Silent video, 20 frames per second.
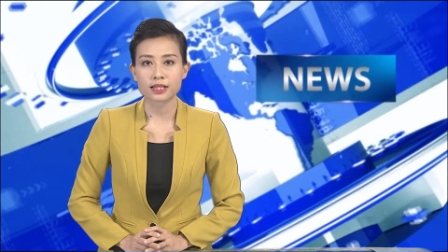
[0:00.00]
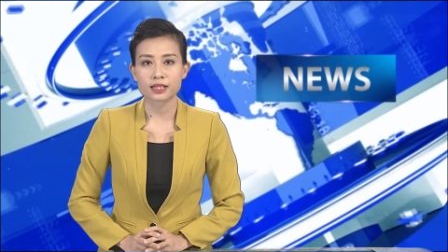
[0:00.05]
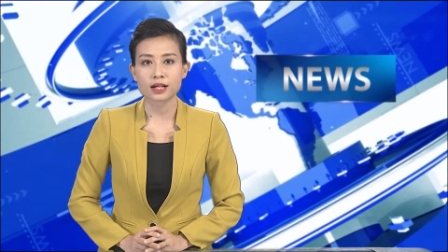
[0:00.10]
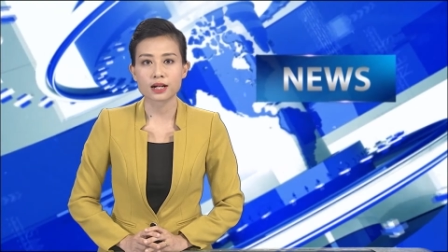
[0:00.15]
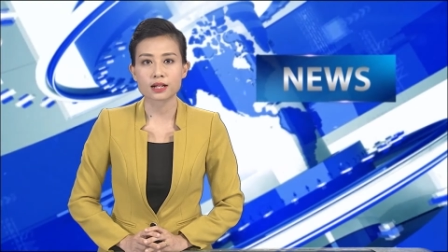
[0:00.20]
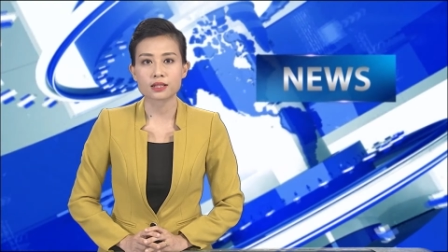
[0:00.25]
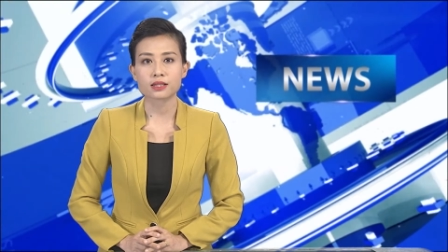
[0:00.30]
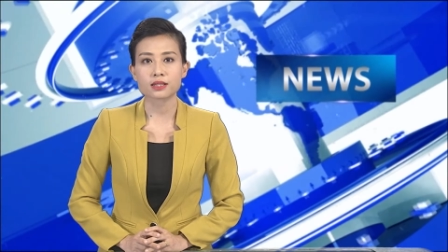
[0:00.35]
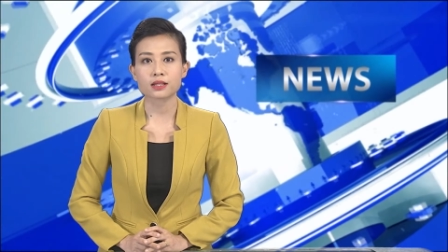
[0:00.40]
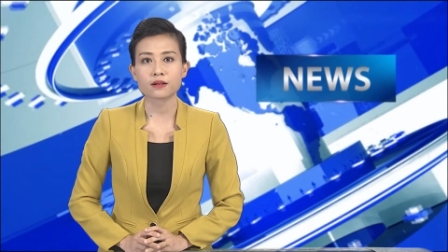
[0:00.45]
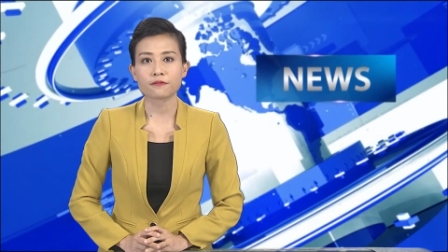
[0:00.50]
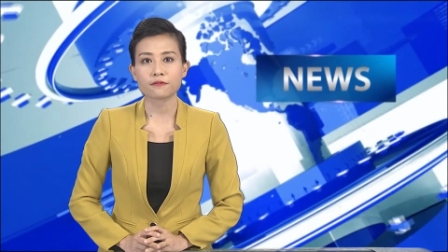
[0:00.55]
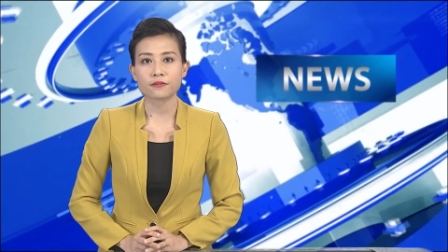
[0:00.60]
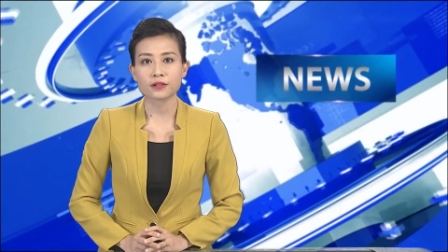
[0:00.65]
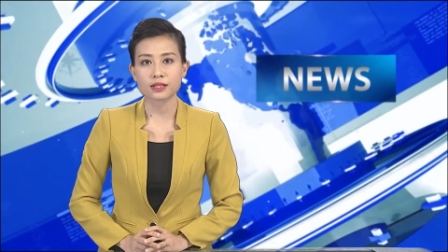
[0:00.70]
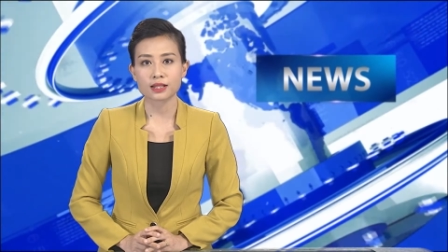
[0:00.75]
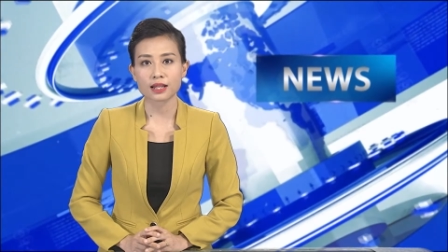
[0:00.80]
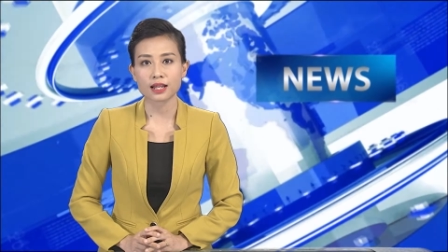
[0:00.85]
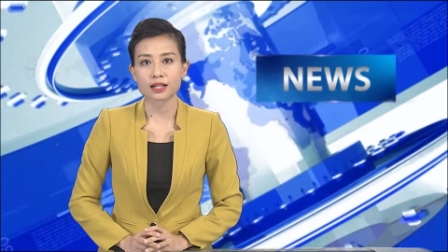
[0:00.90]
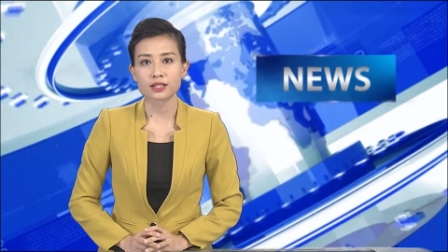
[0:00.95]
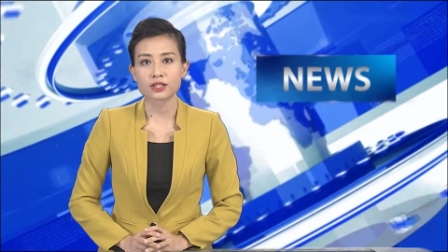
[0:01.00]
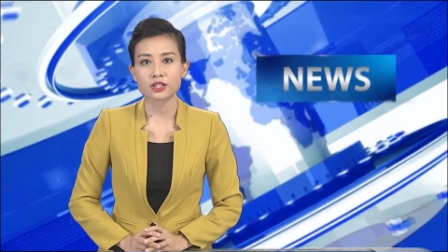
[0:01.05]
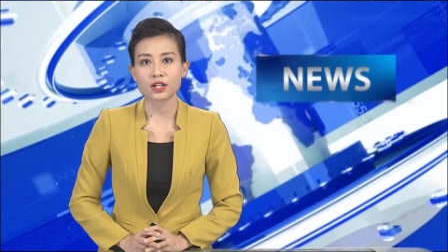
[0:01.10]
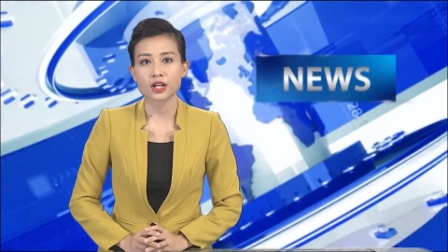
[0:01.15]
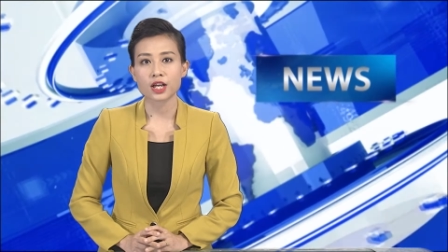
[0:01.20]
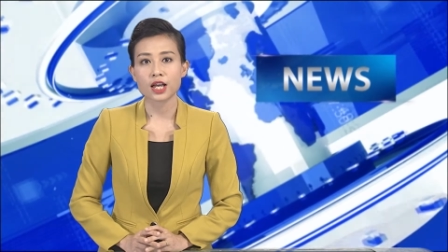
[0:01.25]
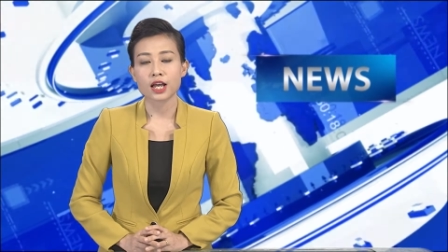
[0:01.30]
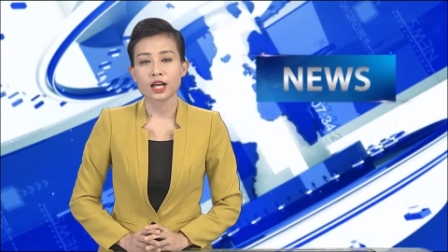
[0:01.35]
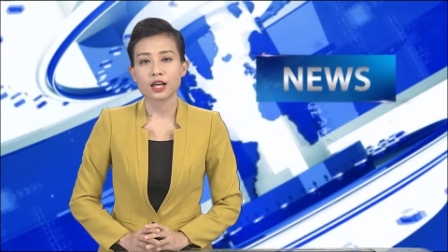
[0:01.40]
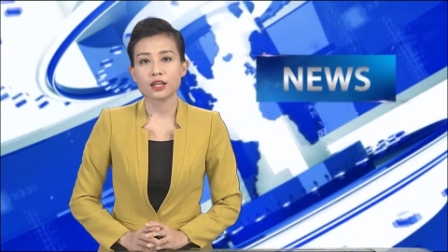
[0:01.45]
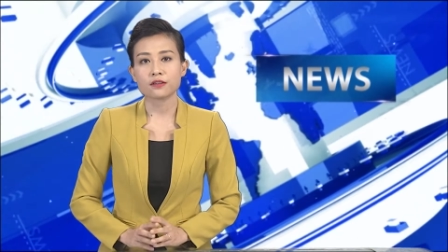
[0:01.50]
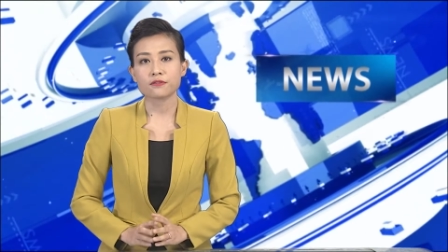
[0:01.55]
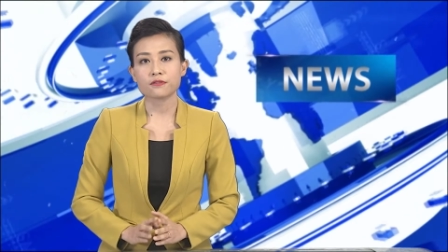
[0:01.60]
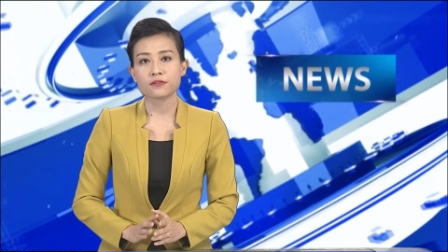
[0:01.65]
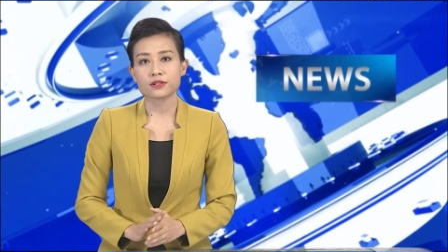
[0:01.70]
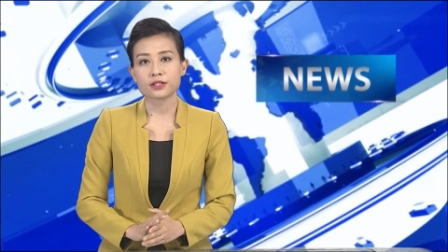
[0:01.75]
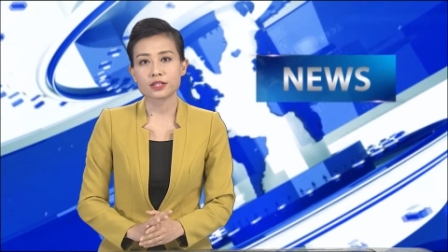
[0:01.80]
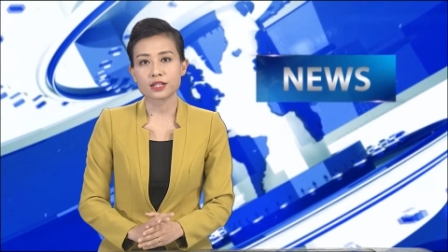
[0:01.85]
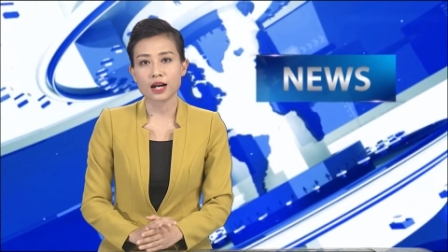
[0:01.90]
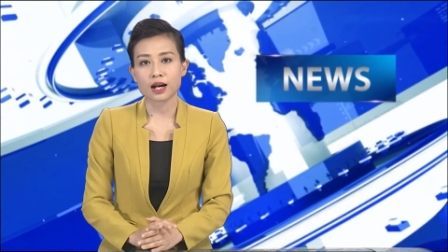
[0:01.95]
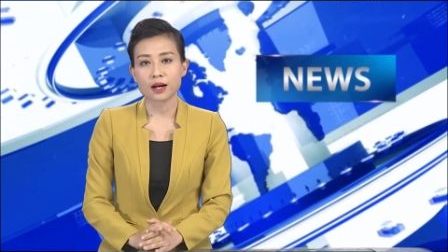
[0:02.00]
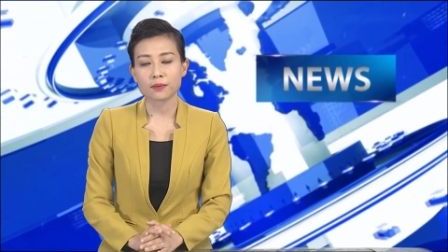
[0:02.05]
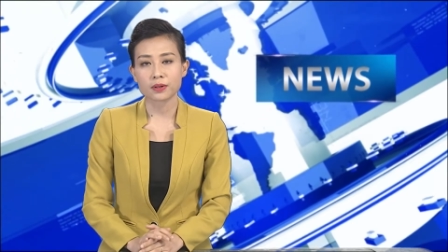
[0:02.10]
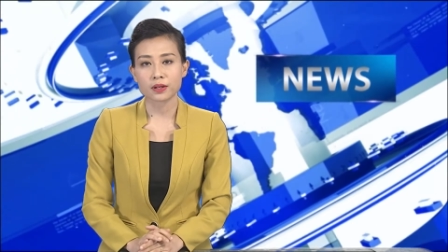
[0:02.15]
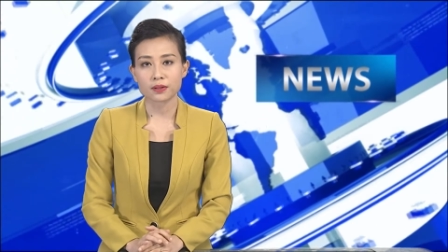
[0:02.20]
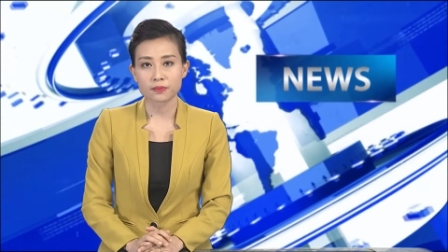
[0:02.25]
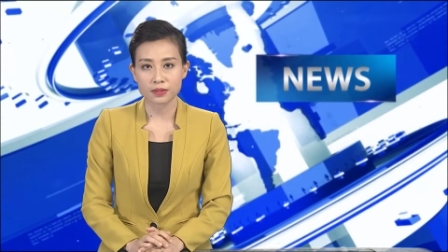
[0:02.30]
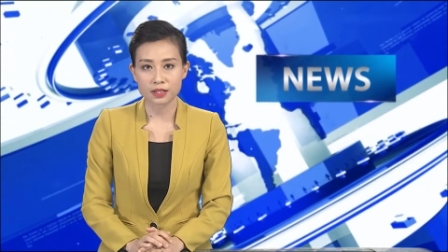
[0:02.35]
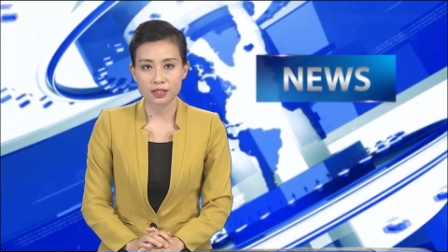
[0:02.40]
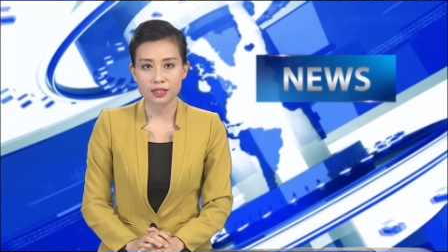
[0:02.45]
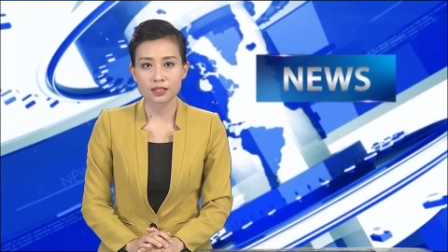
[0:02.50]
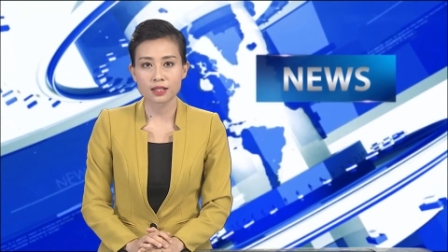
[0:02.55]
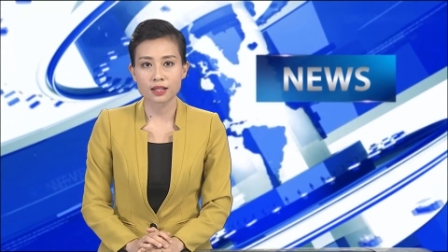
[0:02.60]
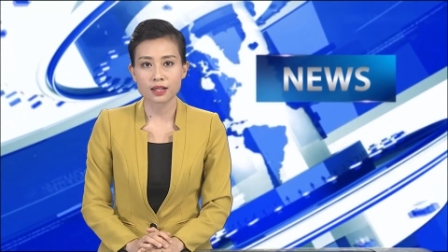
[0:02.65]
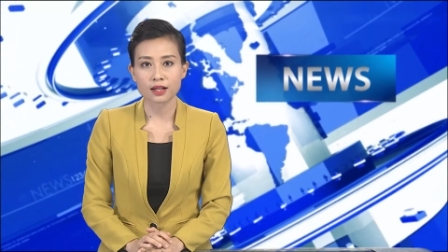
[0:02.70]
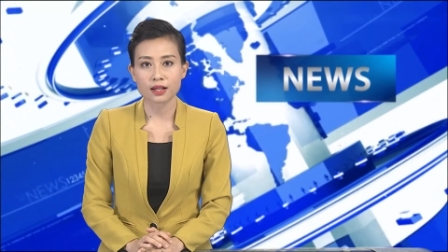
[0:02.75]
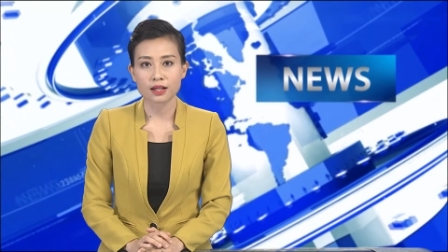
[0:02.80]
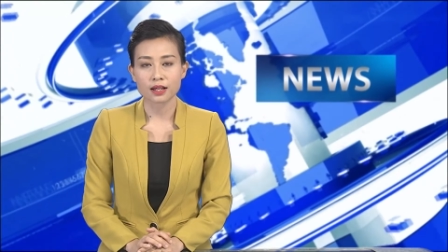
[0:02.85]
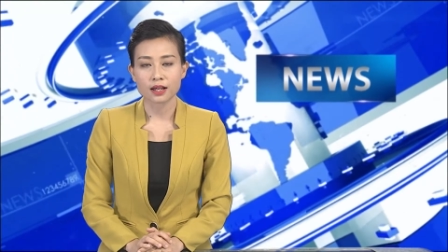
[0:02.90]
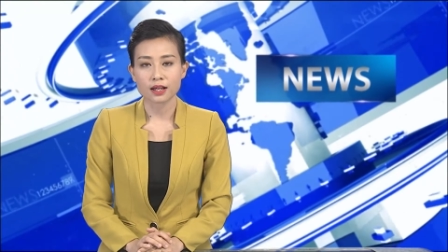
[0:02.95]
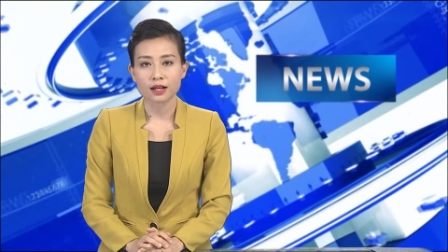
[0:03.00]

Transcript: tons of fertilizer in the first half of this year,